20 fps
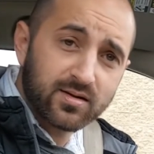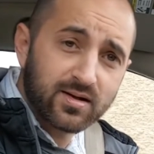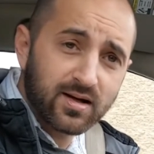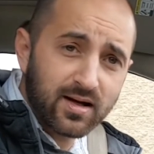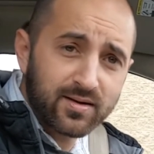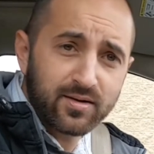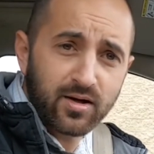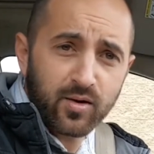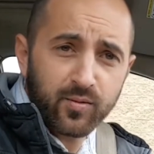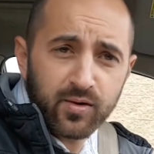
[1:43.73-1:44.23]

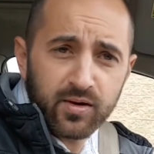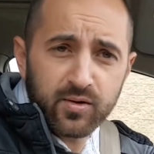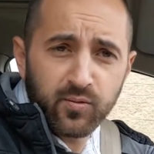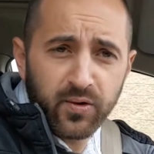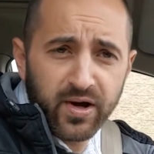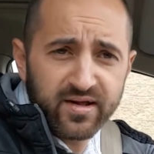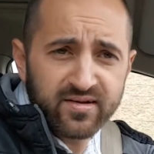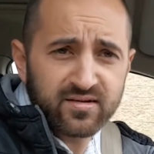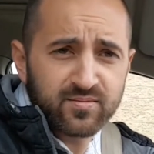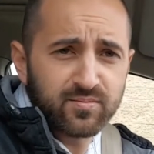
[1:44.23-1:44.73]
not really
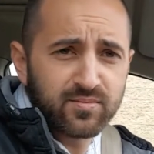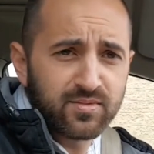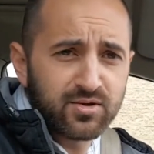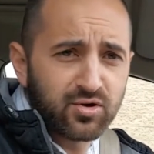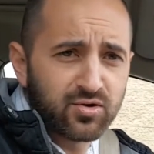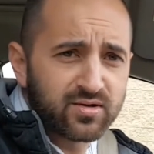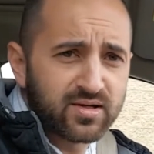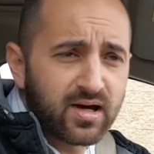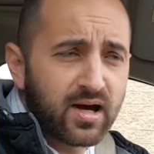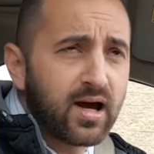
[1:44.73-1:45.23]
wasting
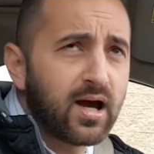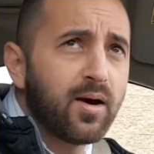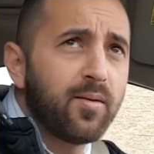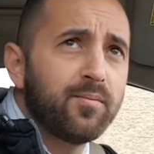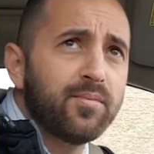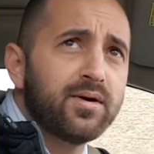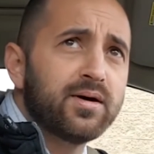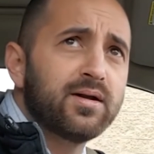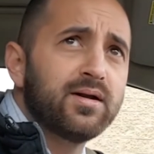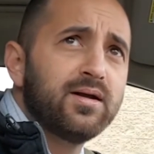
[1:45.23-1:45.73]
your time,
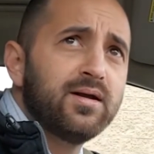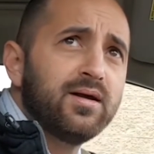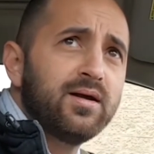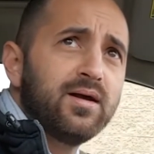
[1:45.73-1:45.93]
but